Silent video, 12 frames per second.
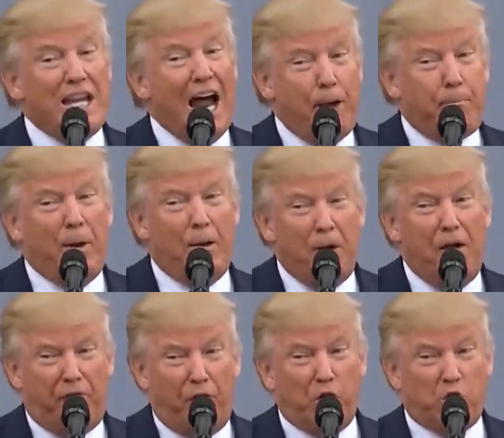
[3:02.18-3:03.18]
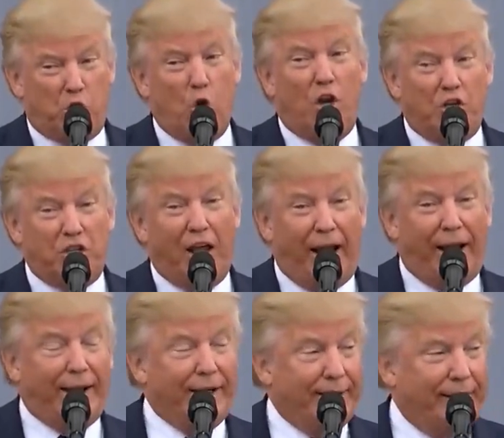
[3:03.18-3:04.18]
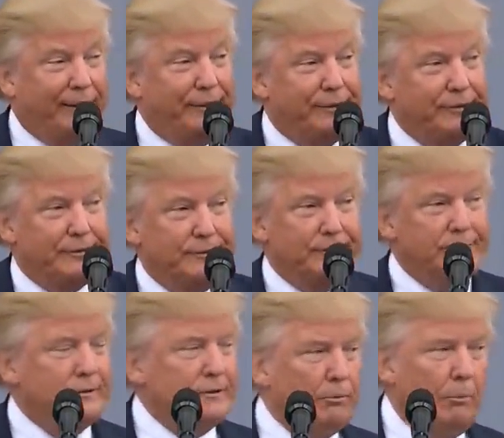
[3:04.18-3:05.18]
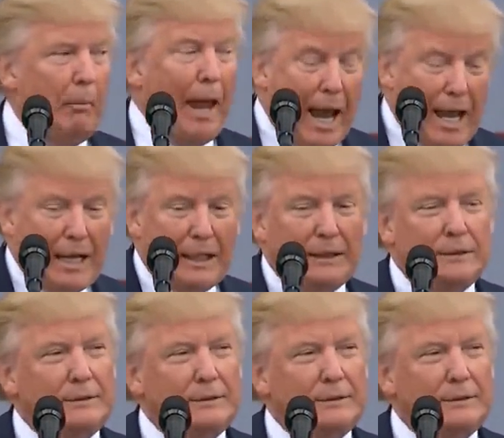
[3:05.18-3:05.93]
would not be my first choice, that I can tell you. Man.